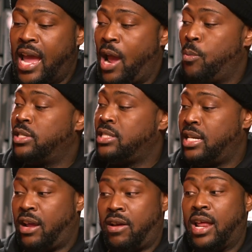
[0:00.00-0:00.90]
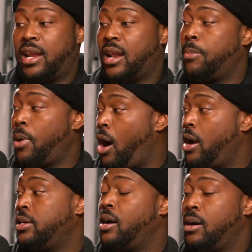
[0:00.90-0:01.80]
And we're sitting here hitting up
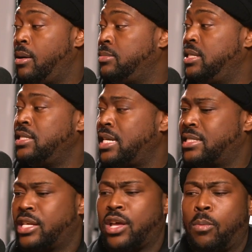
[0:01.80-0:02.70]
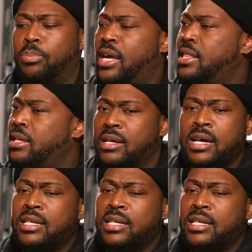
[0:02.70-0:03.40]
our DJs like, yo, play that.